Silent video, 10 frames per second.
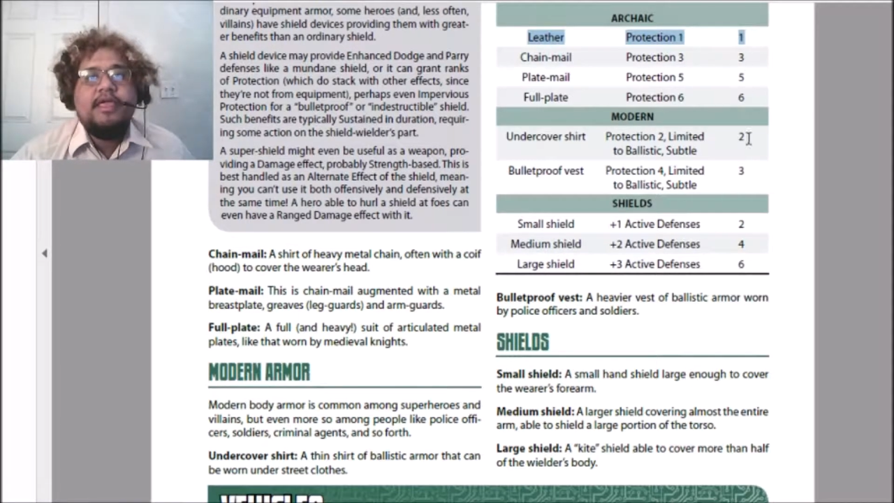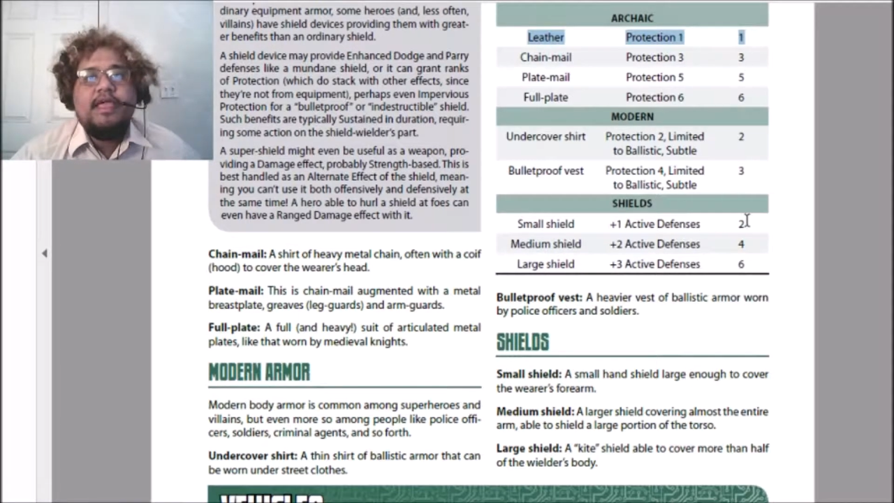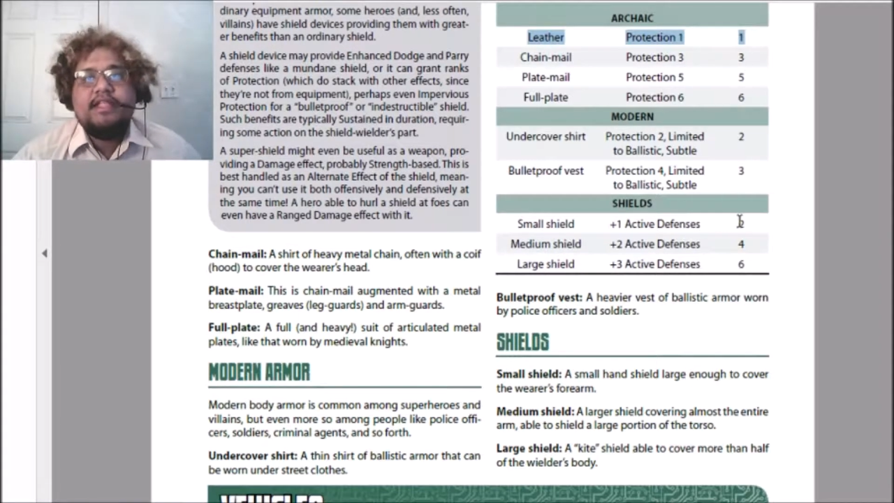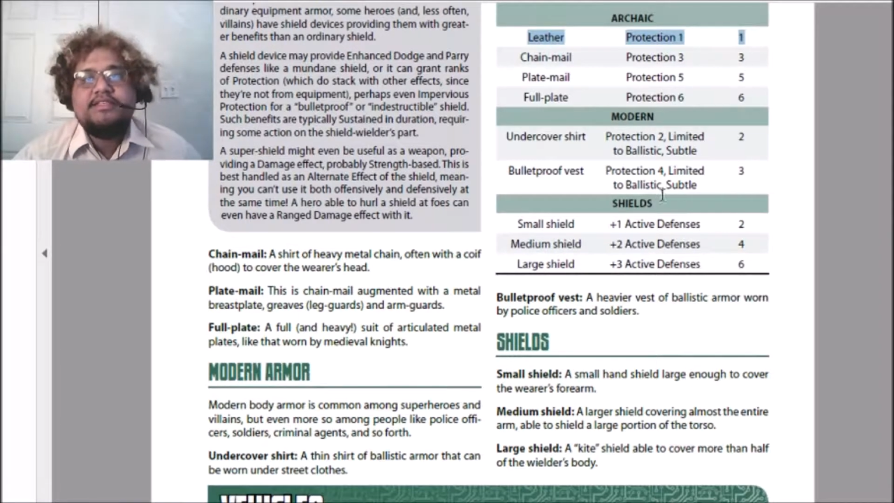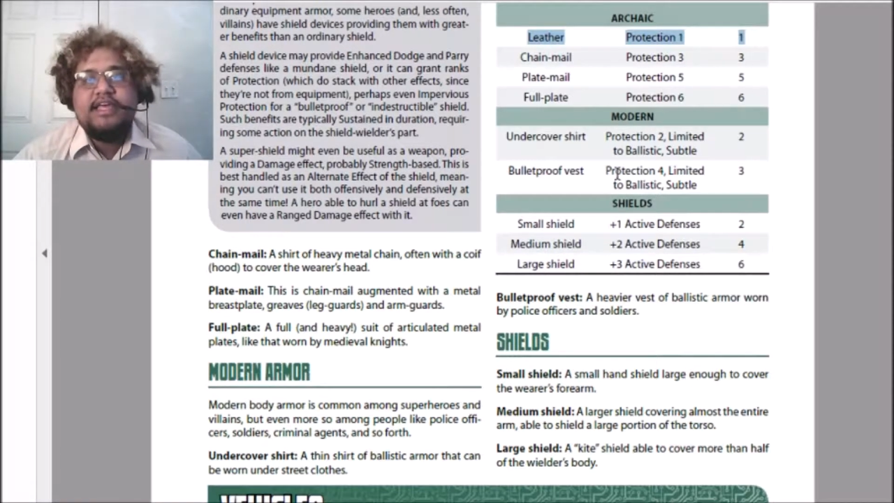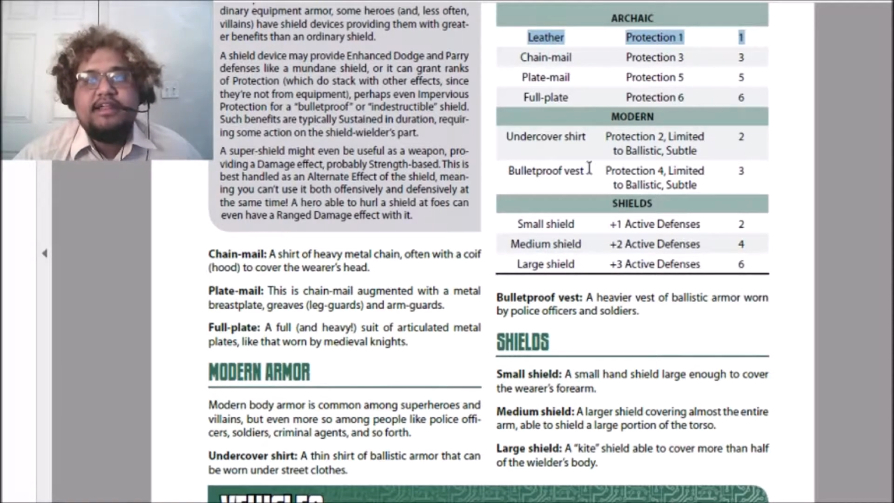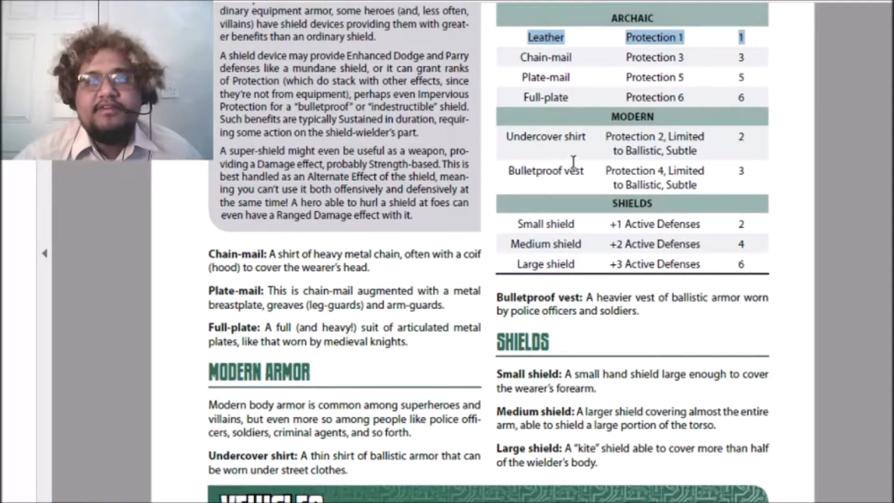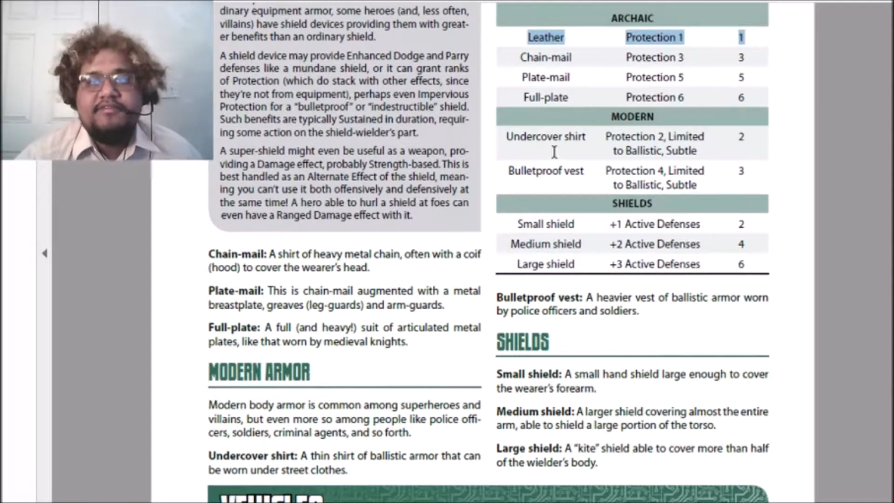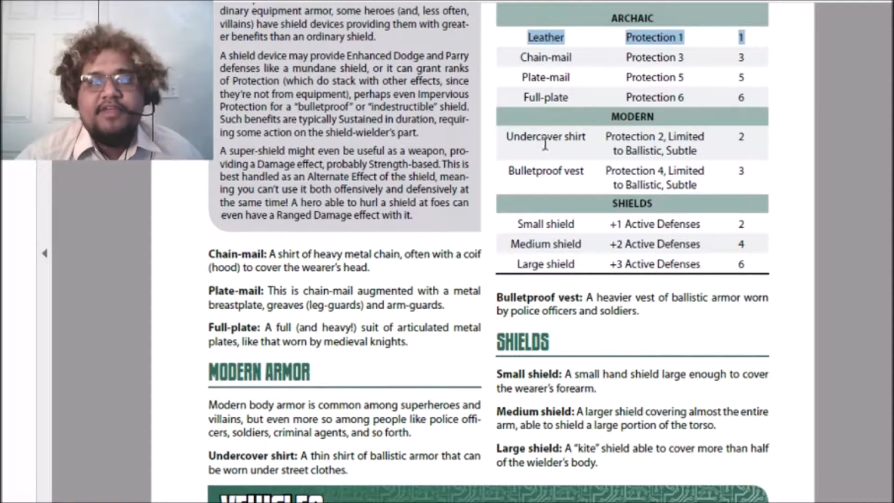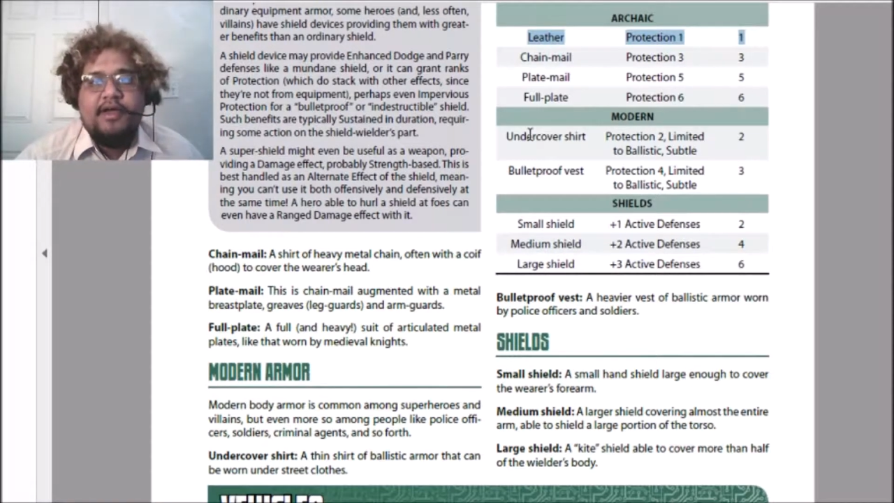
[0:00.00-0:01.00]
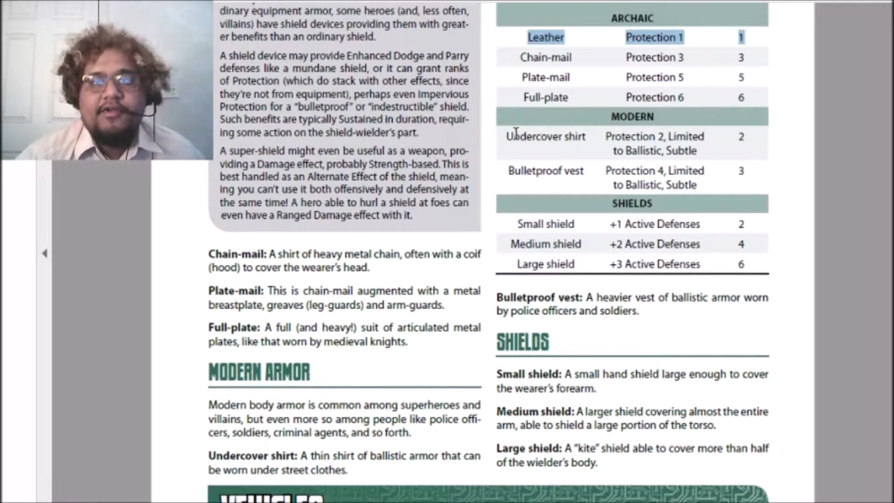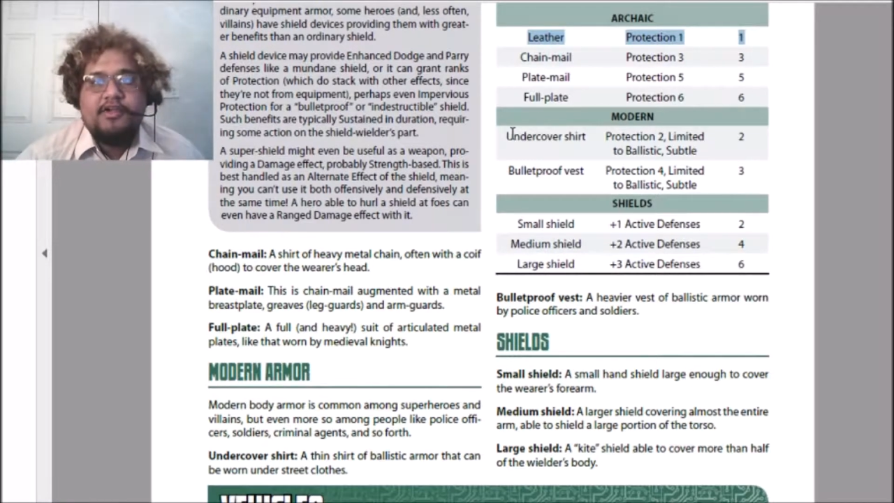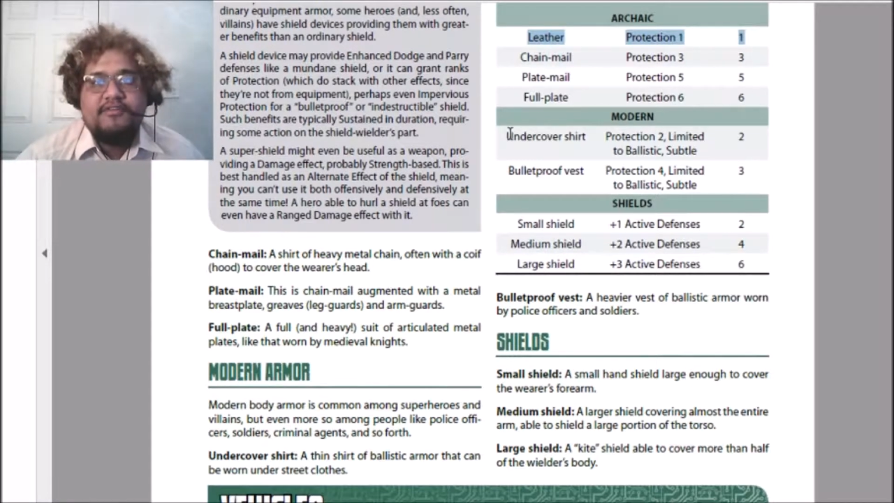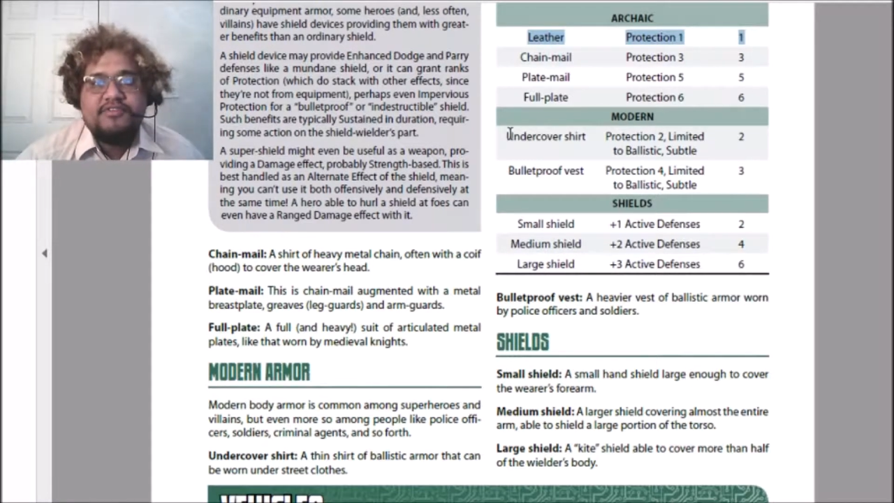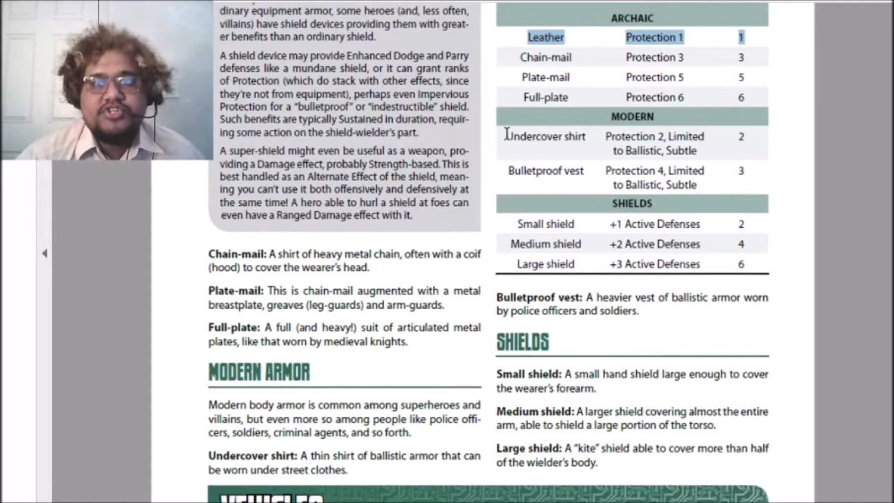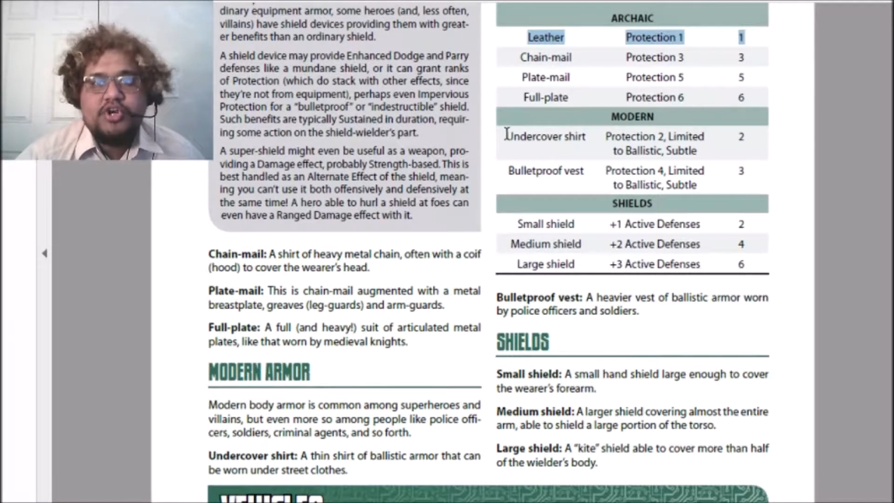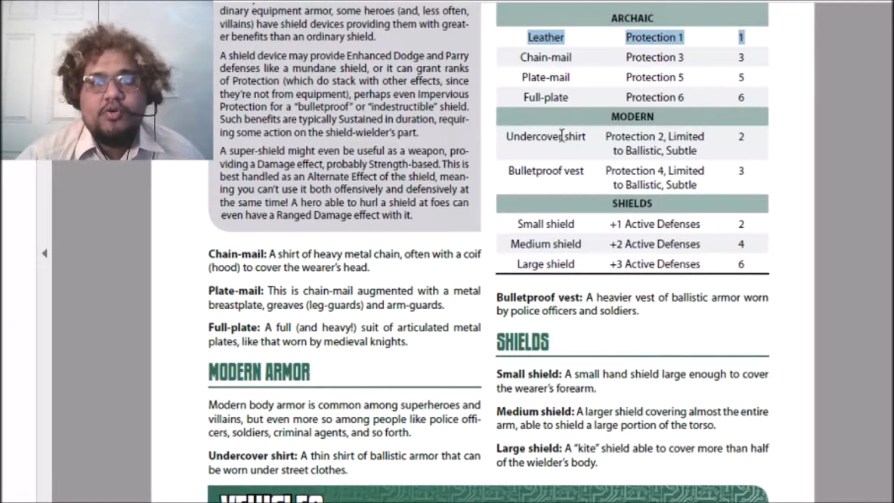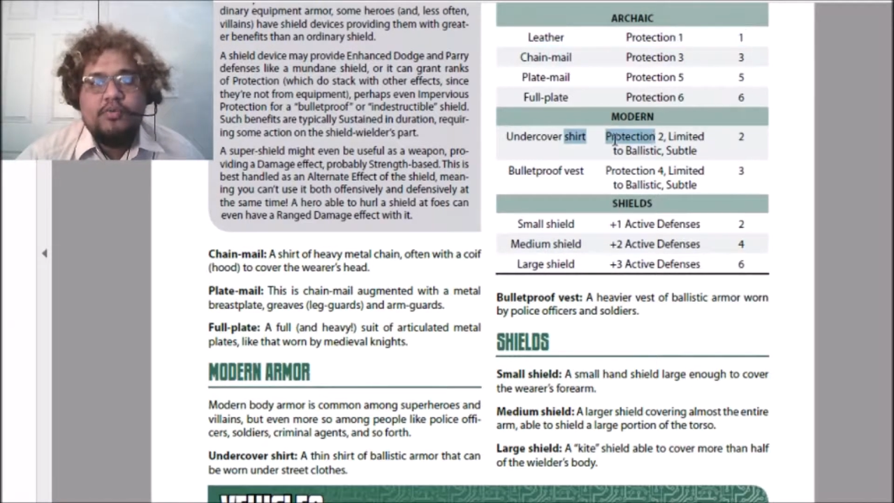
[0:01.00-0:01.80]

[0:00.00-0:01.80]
instead of the undercover shirt,